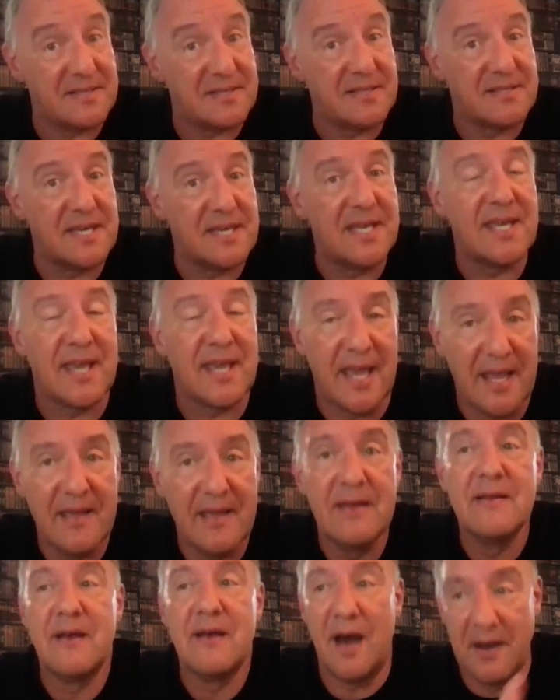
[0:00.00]
the thinking
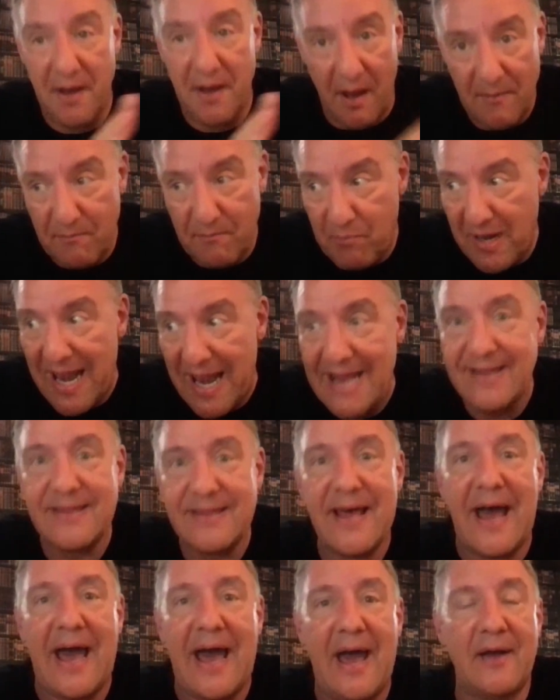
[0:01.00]
and blend
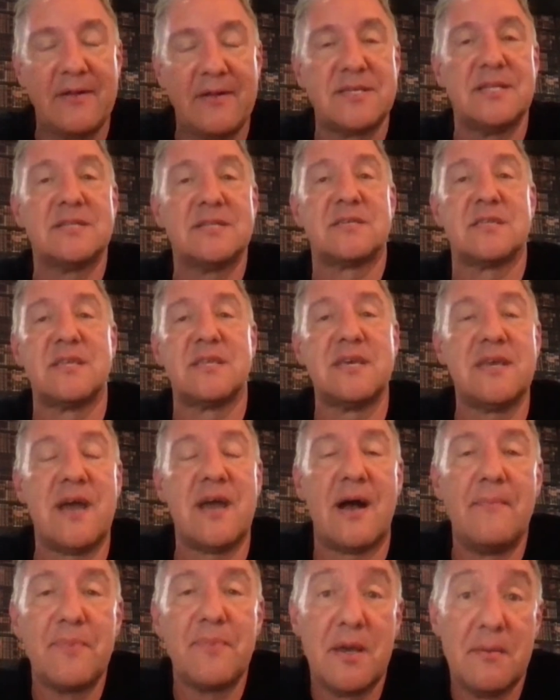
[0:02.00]
that out into the
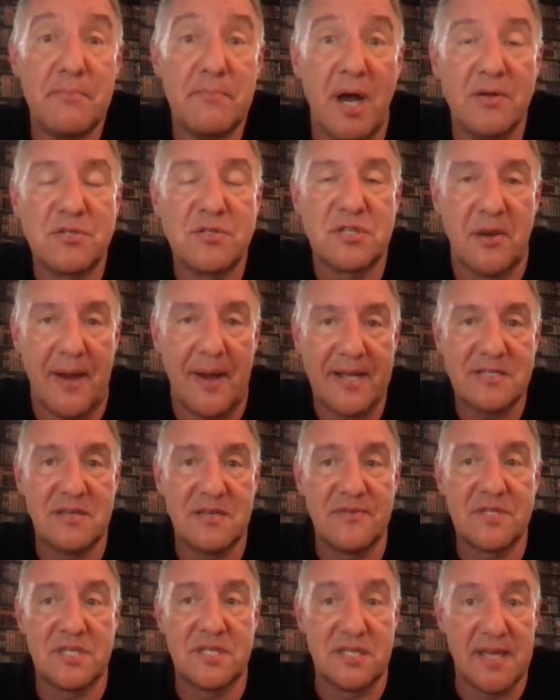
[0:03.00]
post-show
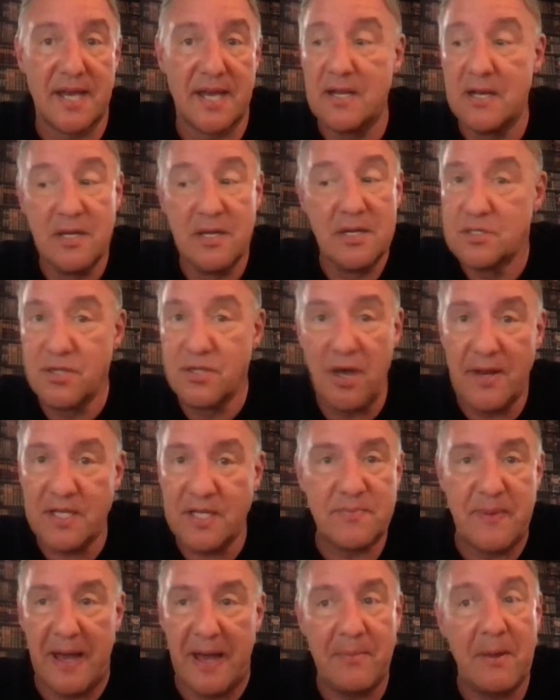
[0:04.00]
activity, then don't
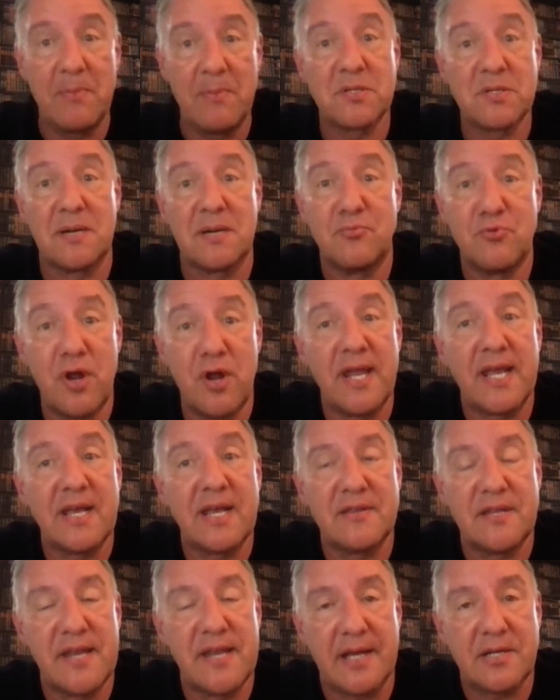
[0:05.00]
expect people to come running at
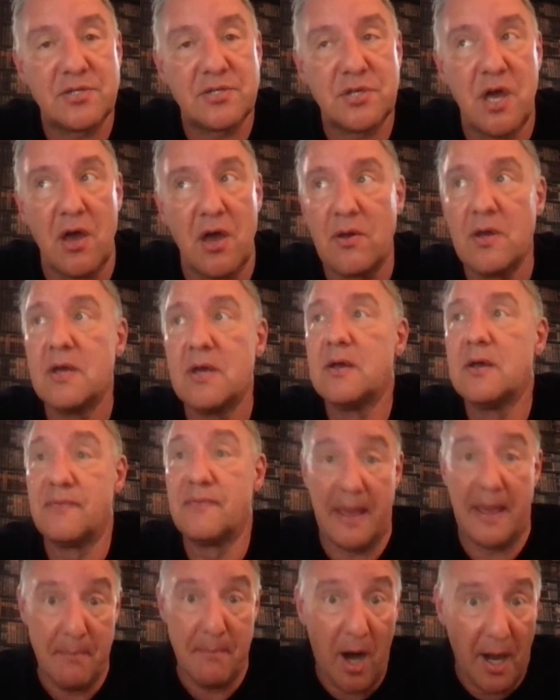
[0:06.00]
the next show.
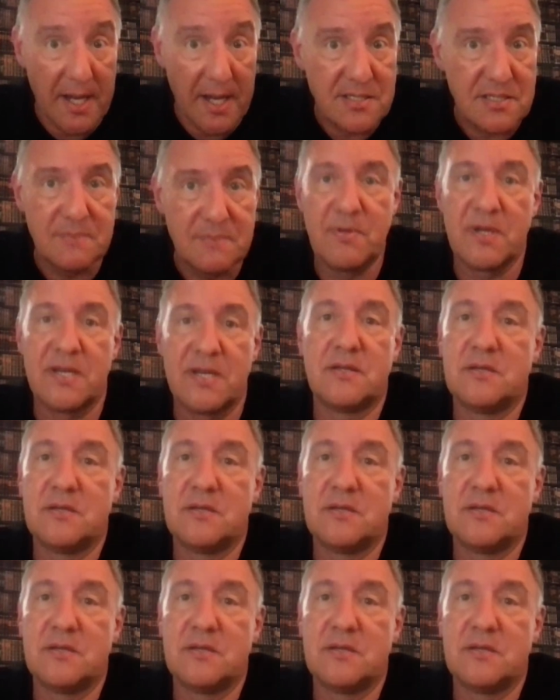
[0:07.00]
They might, but